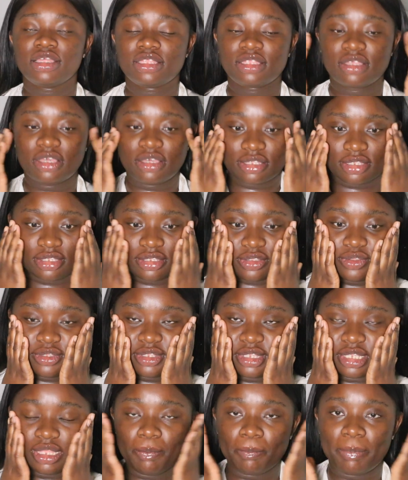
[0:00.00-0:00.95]
So
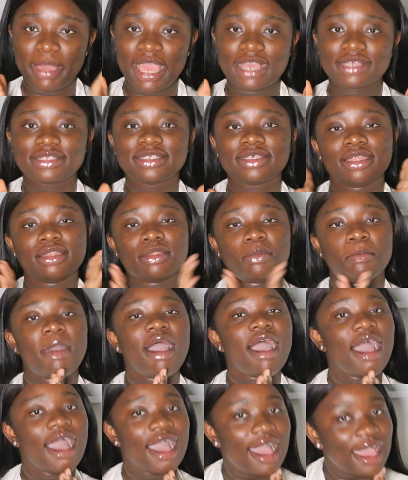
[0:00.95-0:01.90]
excuse the bags under
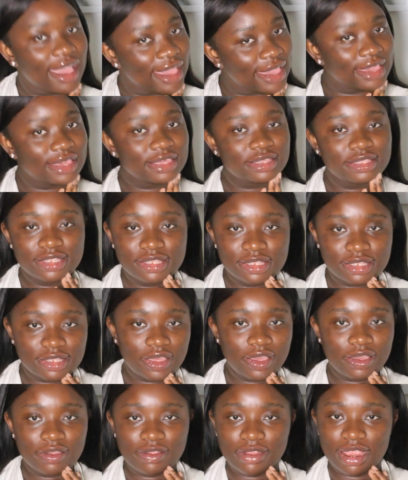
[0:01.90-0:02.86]
my
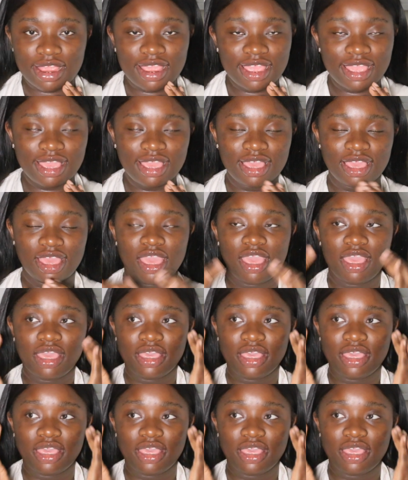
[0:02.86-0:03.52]
eyes, alright?